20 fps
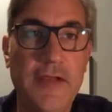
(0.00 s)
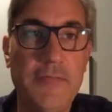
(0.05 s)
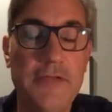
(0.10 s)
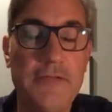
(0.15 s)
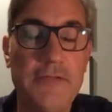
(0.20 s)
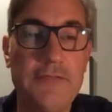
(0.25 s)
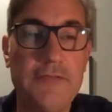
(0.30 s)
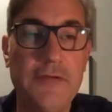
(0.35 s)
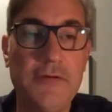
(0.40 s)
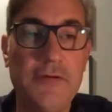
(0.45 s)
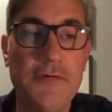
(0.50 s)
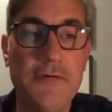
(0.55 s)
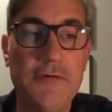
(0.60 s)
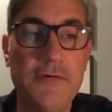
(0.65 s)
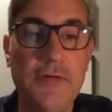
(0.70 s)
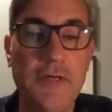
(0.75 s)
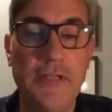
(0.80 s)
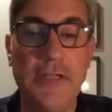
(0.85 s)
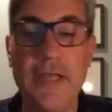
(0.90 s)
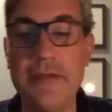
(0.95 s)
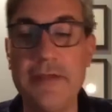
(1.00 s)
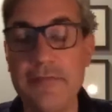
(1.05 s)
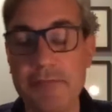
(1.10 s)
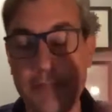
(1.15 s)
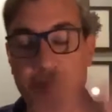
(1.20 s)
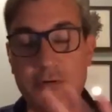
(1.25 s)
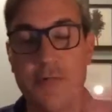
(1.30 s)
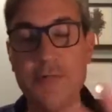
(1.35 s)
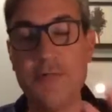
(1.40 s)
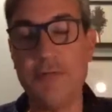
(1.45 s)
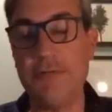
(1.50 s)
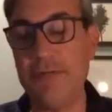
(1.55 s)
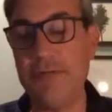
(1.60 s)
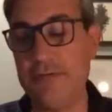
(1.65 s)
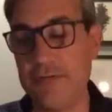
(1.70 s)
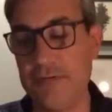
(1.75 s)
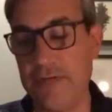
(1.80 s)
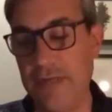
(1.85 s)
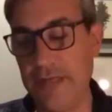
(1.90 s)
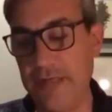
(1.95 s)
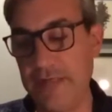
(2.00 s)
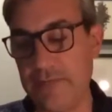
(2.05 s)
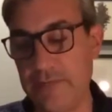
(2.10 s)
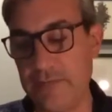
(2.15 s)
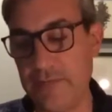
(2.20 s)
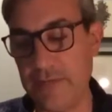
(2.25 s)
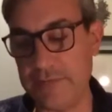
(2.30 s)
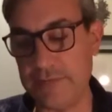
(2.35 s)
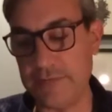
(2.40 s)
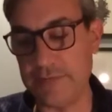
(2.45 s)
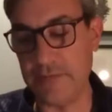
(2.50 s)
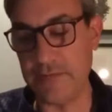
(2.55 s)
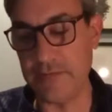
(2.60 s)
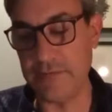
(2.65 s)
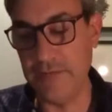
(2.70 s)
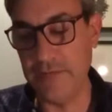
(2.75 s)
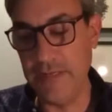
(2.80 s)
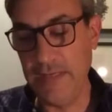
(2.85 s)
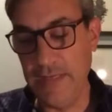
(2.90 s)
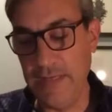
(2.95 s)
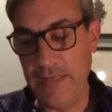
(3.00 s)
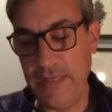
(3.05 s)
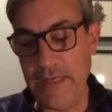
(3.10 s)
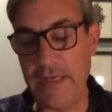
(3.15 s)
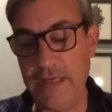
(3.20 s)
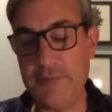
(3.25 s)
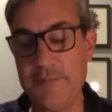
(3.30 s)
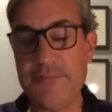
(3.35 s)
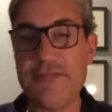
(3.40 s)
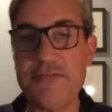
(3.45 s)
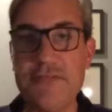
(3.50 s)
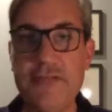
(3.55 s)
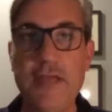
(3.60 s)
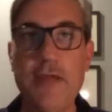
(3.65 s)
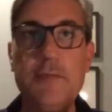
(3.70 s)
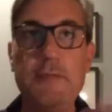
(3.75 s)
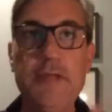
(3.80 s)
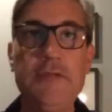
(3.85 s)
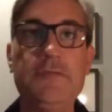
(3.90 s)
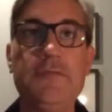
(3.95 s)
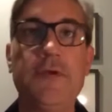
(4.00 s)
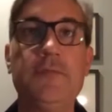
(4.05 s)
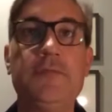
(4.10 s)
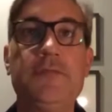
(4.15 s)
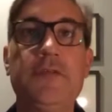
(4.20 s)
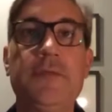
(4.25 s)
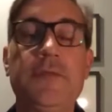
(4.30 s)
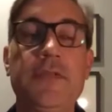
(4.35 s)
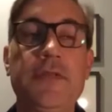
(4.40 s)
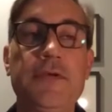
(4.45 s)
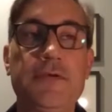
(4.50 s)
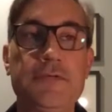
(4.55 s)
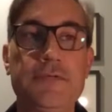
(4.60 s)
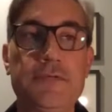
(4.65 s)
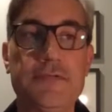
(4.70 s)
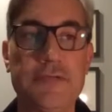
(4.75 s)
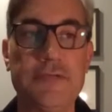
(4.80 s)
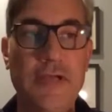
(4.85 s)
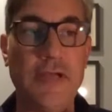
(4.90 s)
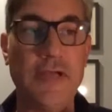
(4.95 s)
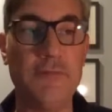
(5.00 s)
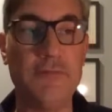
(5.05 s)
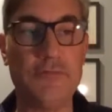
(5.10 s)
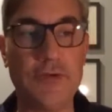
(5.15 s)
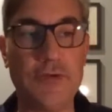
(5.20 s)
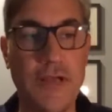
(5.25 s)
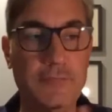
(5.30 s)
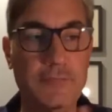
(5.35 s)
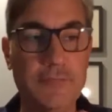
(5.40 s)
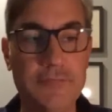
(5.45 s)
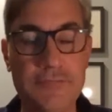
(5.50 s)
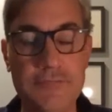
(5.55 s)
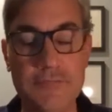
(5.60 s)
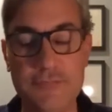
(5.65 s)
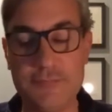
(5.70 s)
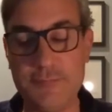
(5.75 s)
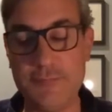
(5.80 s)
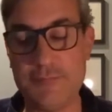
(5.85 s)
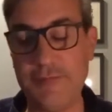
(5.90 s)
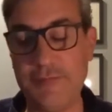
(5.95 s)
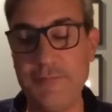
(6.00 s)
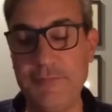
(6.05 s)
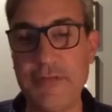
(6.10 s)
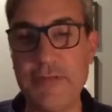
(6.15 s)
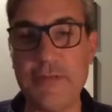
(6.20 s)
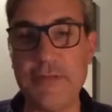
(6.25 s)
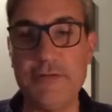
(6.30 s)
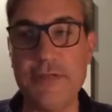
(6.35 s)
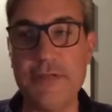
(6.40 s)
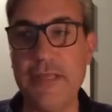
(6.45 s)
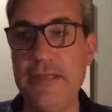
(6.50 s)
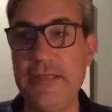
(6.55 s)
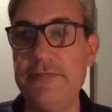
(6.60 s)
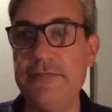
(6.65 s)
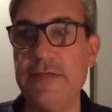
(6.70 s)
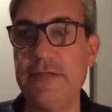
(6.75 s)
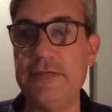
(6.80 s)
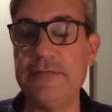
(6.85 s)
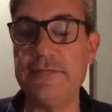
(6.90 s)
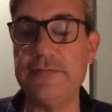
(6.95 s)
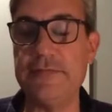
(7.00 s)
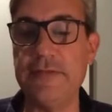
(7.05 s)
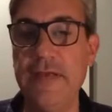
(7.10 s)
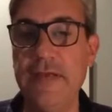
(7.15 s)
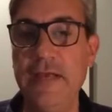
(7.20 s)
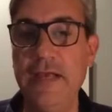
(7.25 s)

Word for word: Um, and so a lot of the poems I'll read tonight are also um, stemming from some of those um, travels to specific locations.